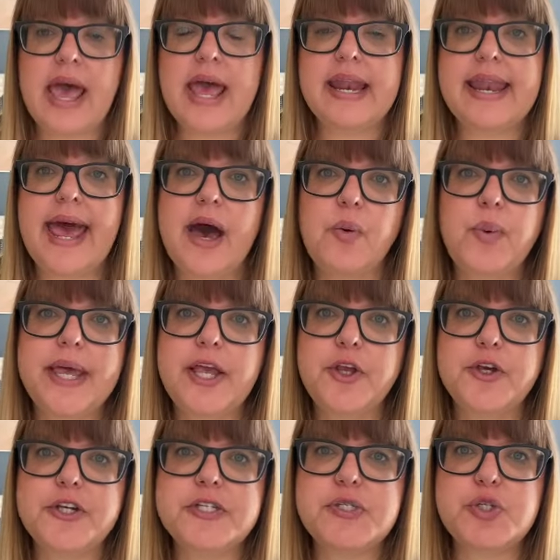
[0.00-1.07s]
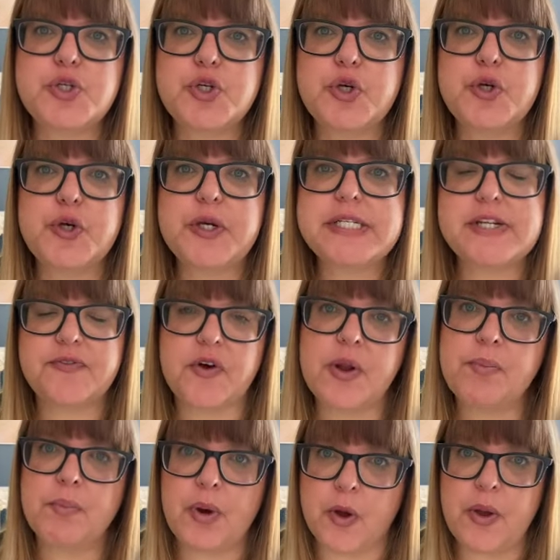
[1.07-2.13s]
Now, we use two
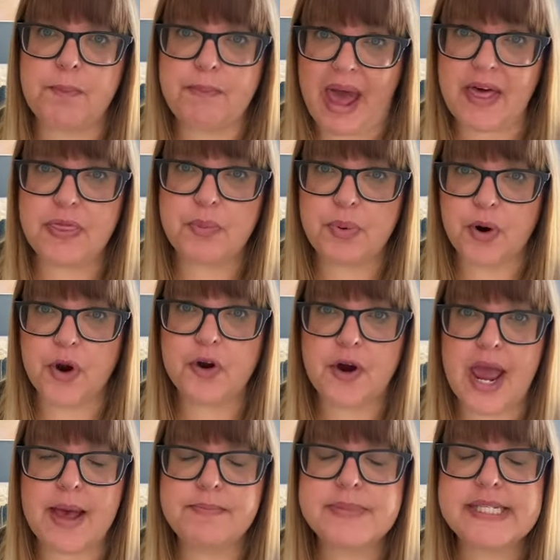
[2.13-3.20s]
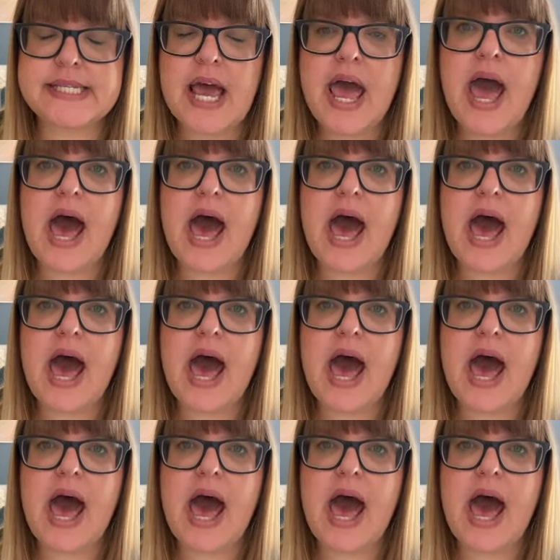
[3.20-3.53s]
different math programs.